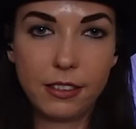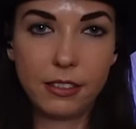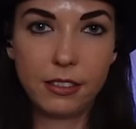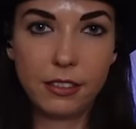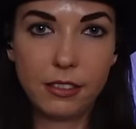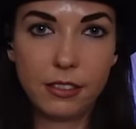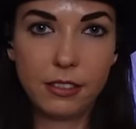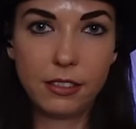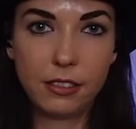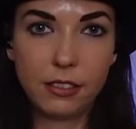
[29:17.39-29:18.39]

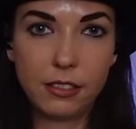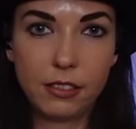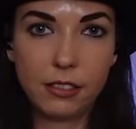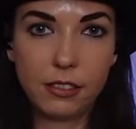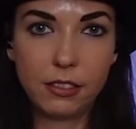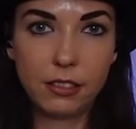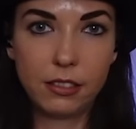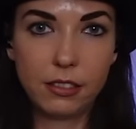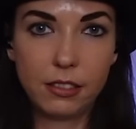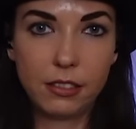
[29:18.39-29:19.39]

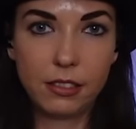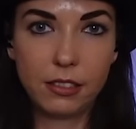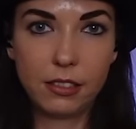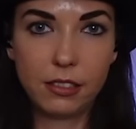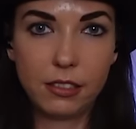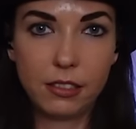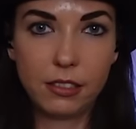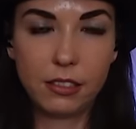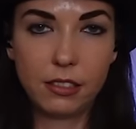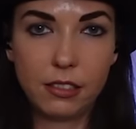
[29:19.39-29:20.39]

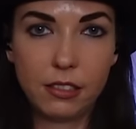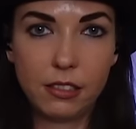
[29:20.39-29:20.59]
This person isn't speaking.